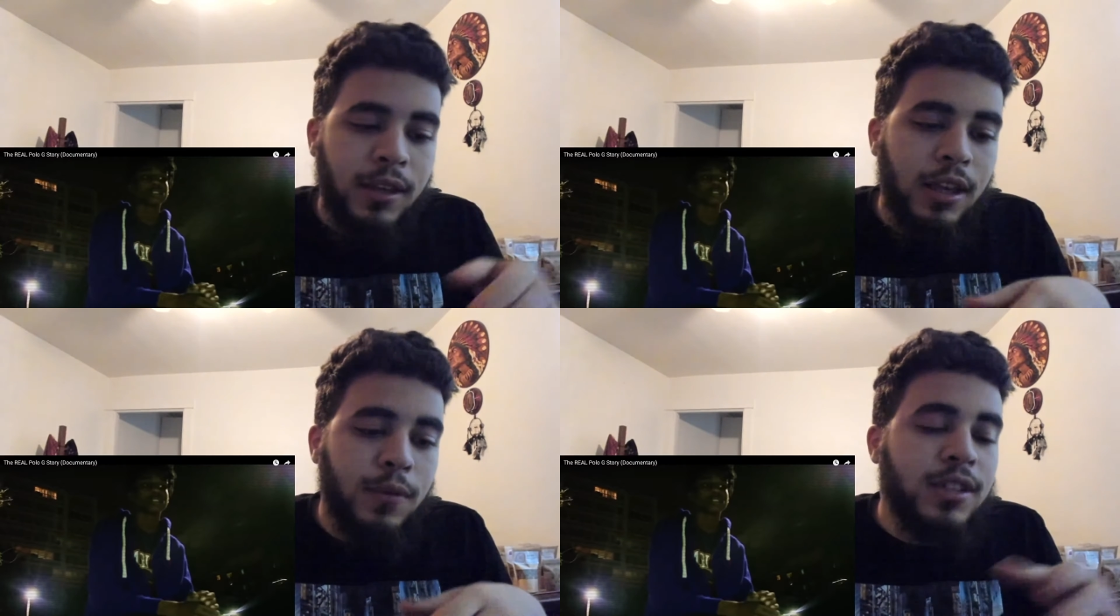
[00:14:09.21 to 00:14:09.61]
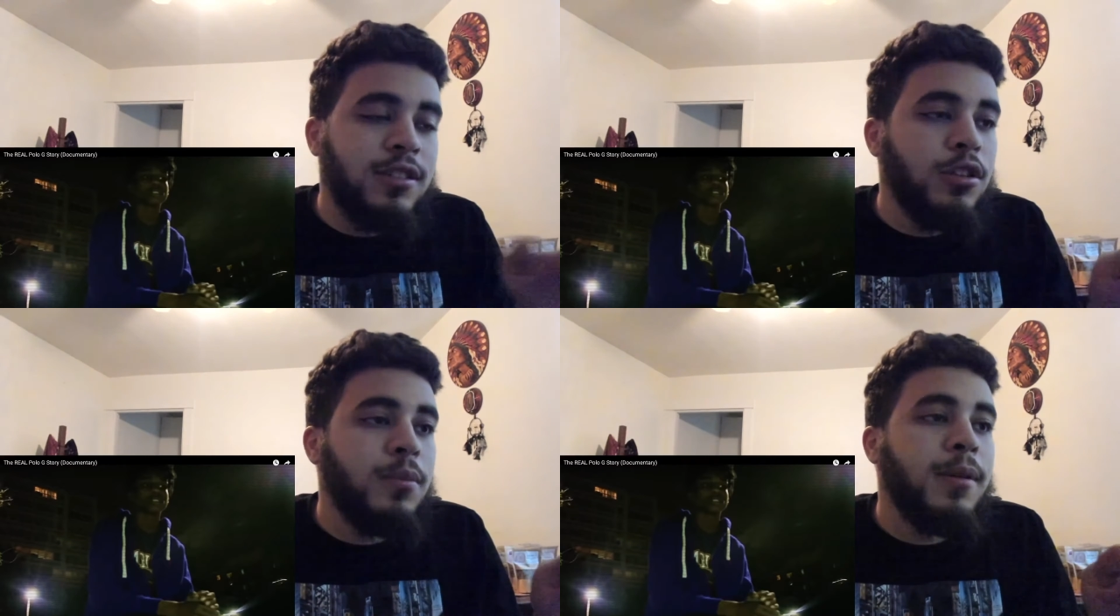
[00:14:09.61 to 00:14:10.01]
It would have
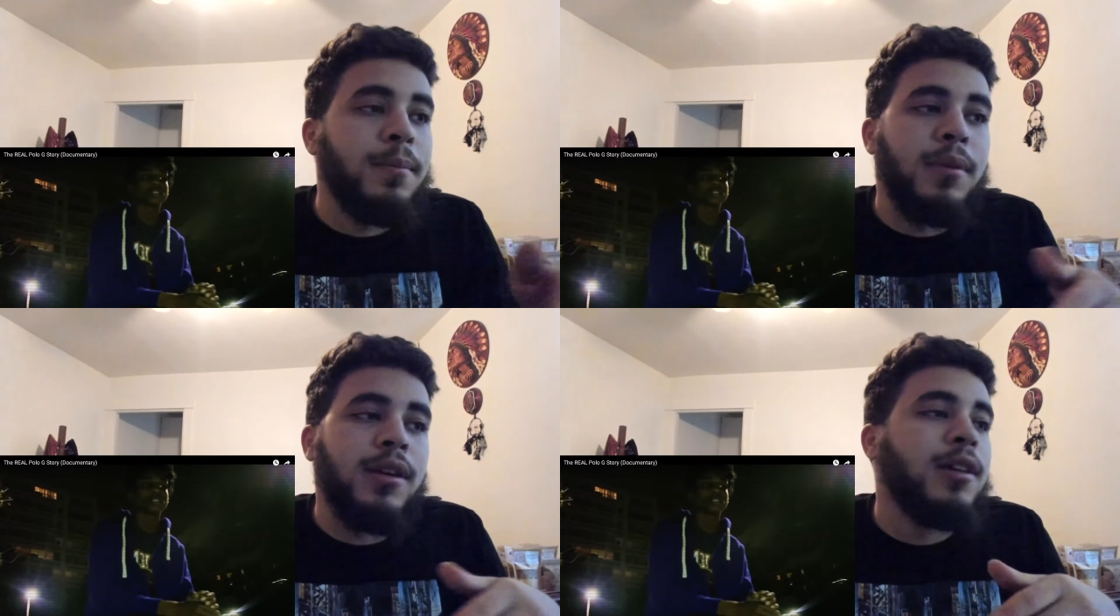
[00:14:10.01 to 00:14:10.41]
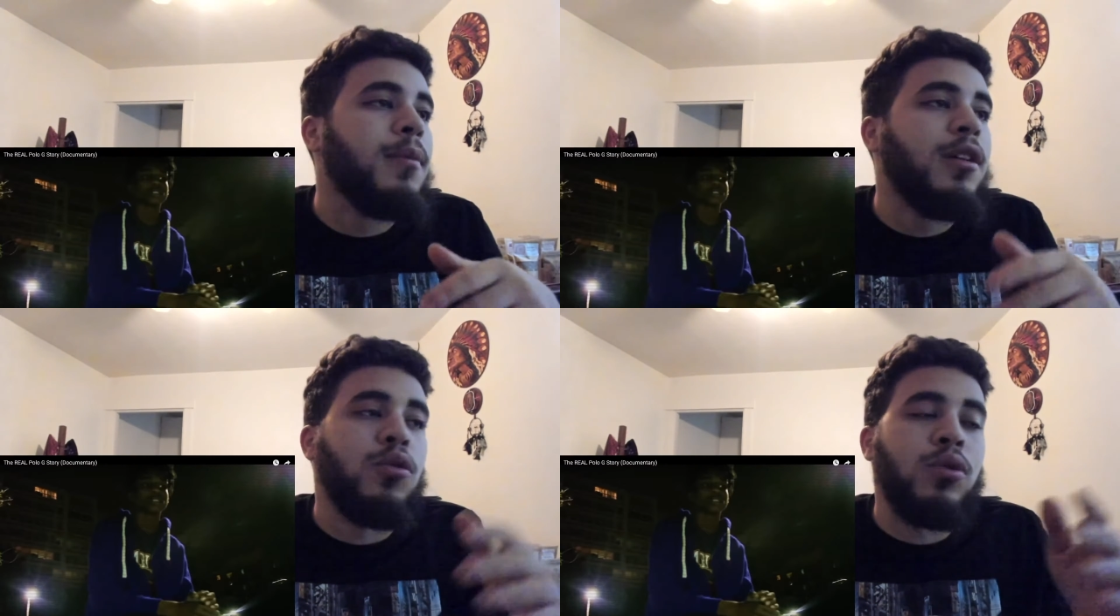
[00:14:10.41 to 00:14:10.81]
still been big,
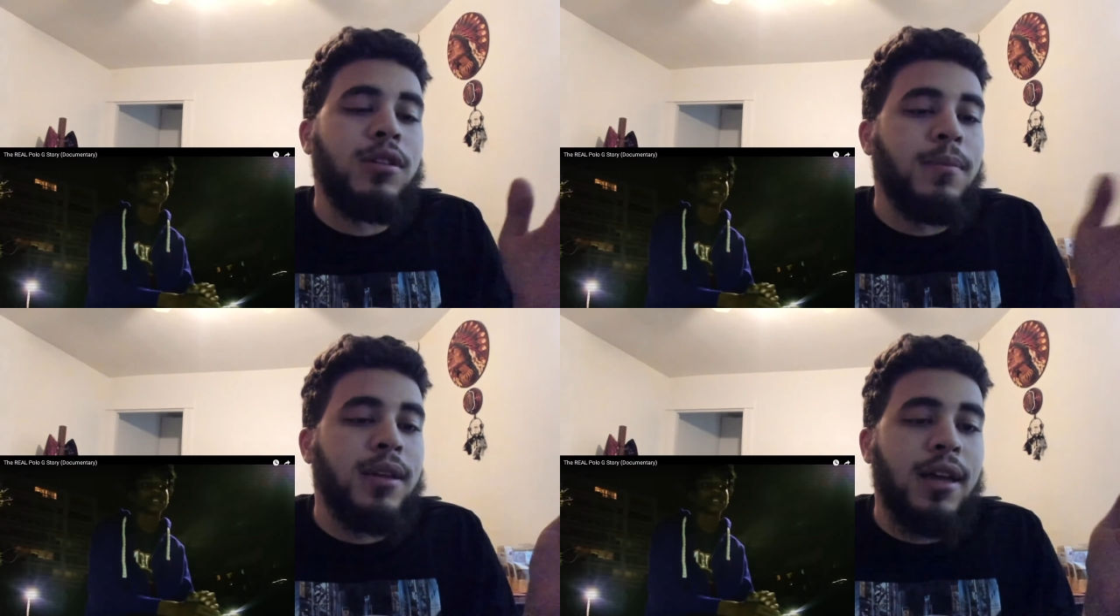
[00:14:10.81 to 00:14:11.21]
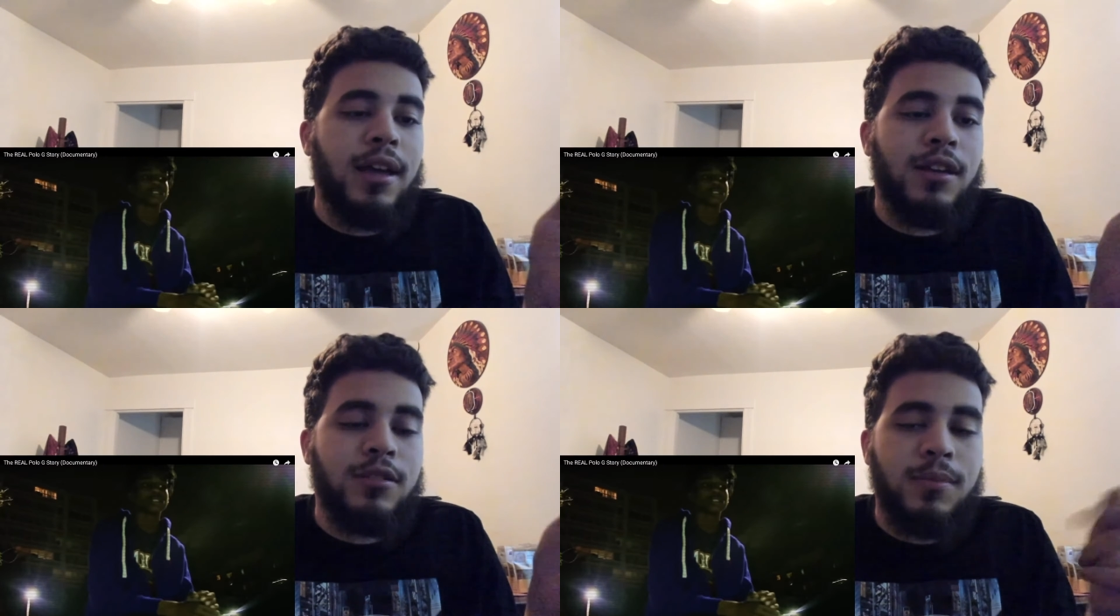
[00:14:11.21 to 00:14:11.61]
but it wouldn't have been
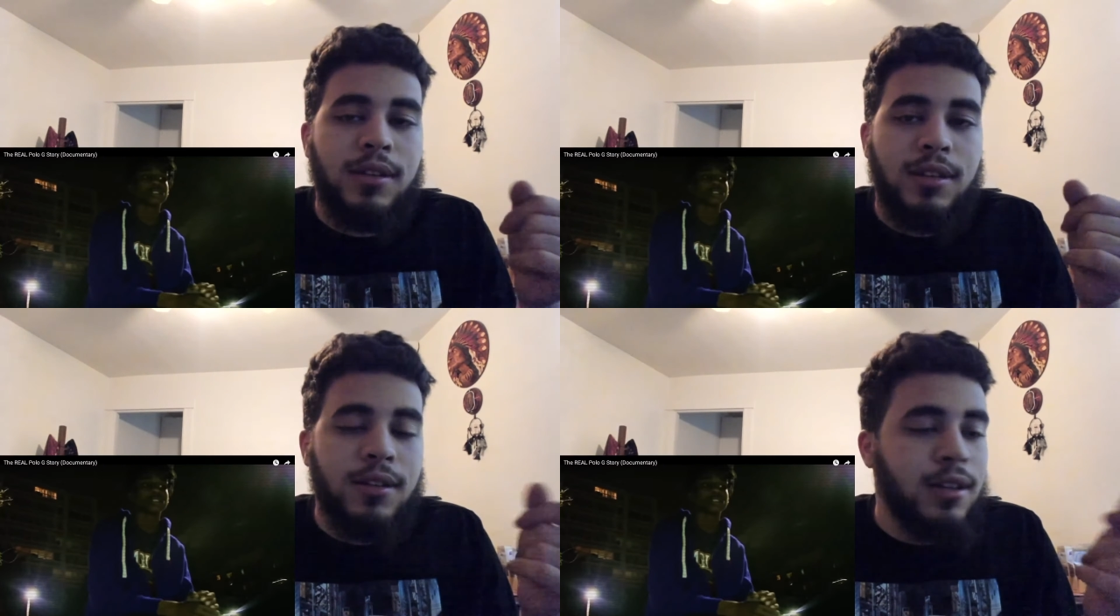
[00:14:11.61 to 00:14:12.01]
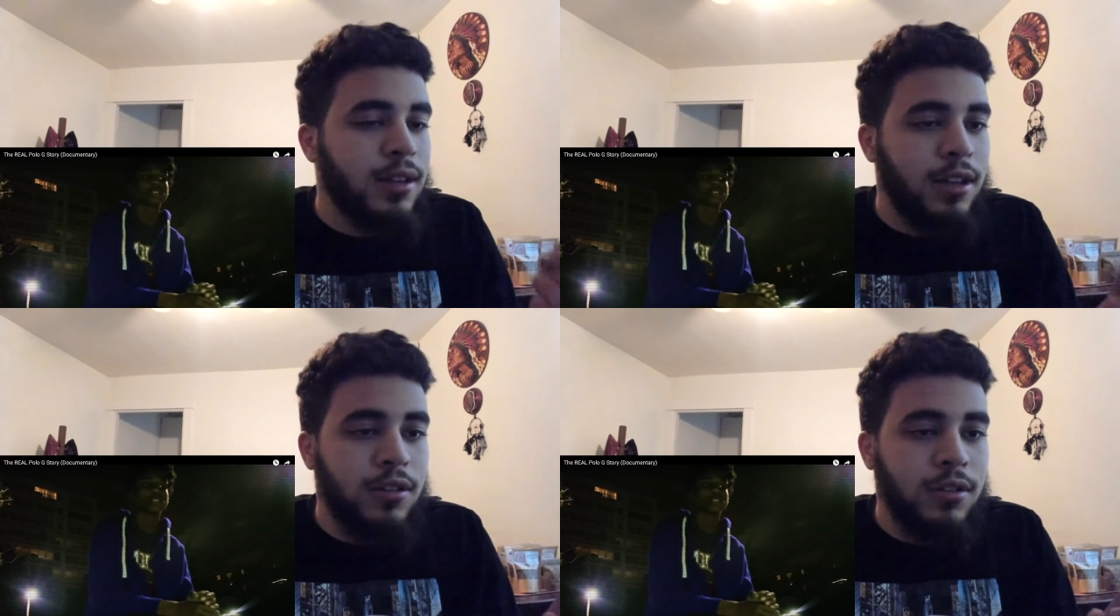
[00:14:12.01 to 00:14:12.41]
as big, like,
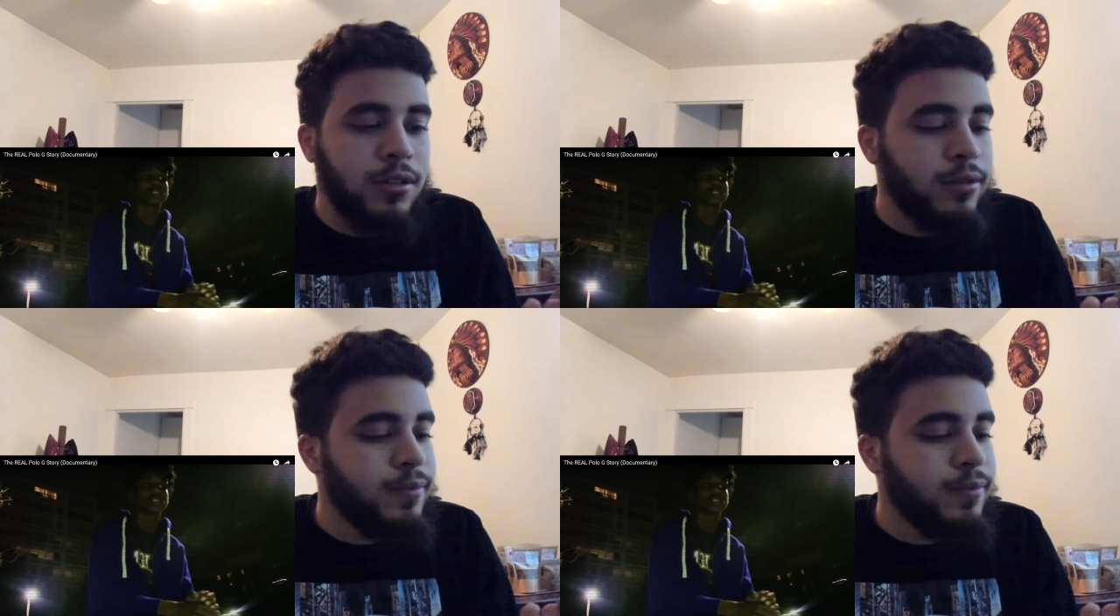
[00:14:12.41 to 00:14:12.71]
at all.